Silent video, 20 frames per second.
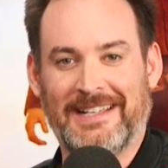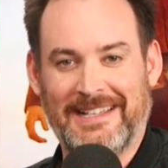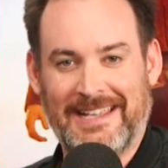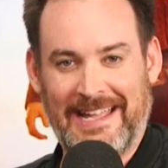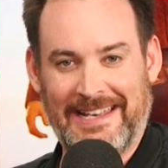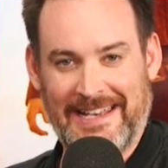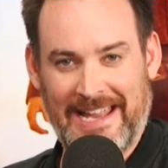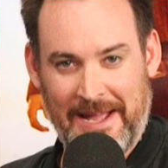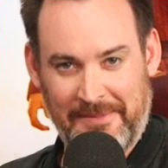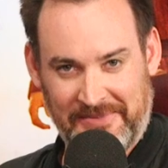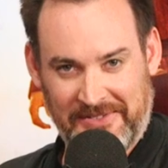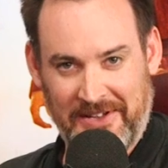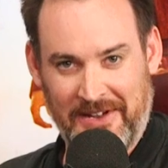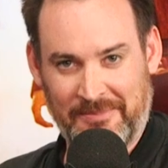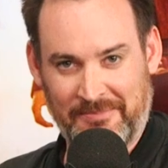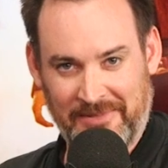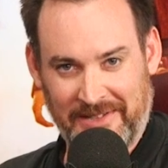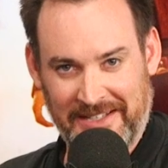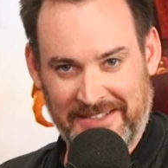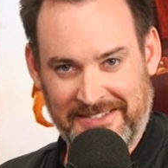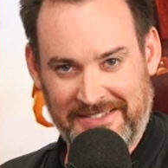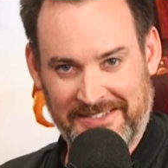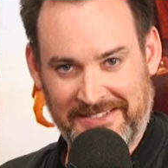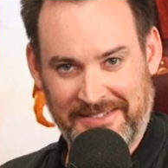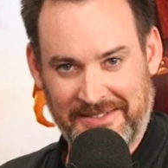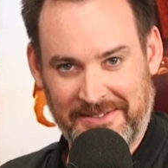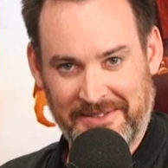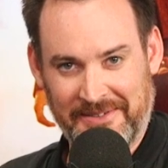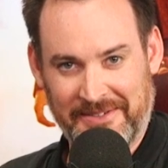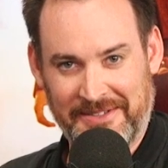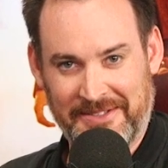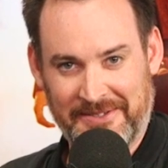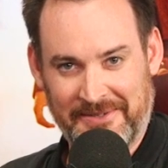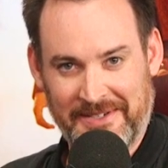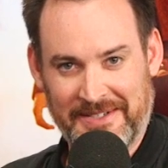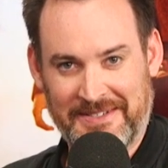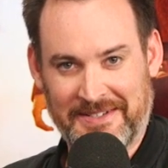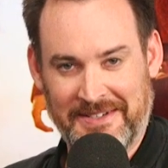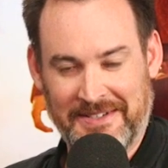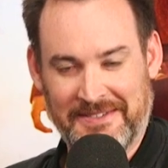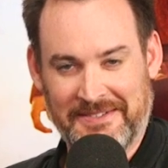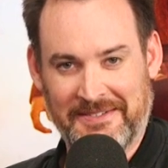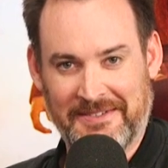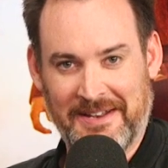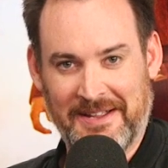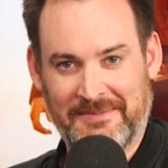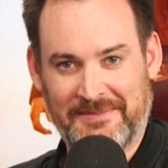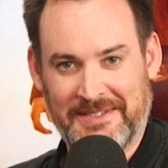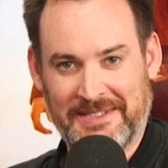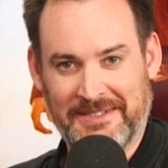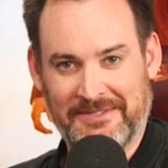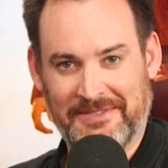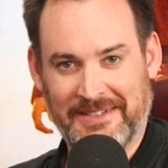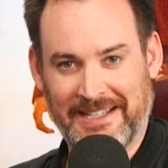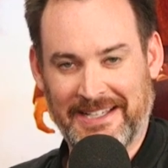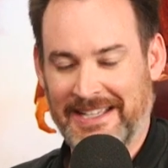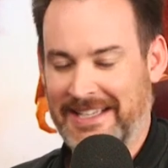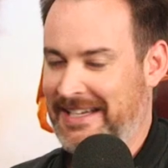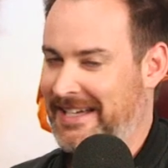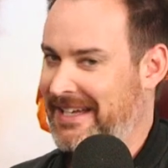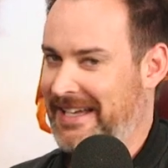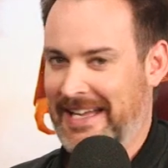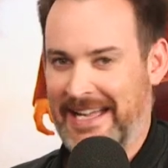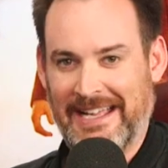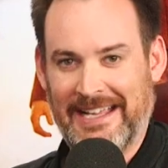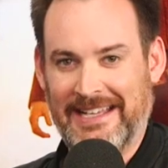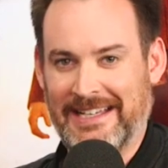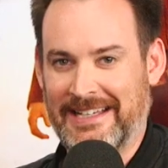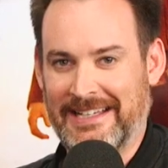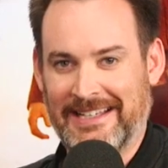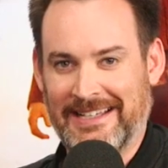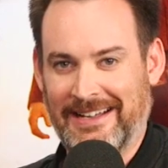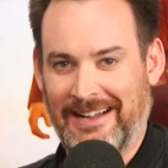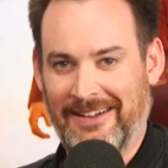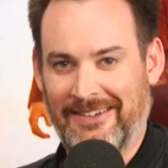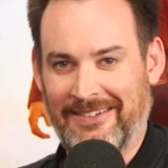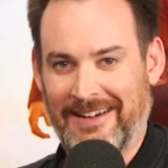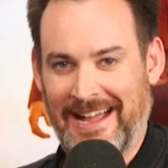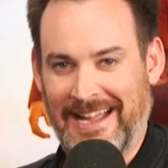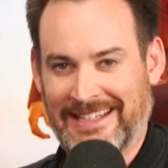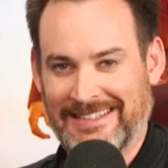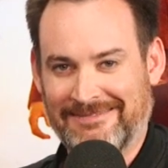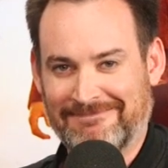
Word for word: at Ken Napzok places, including Twitch and Instagram TV. Hey, all right.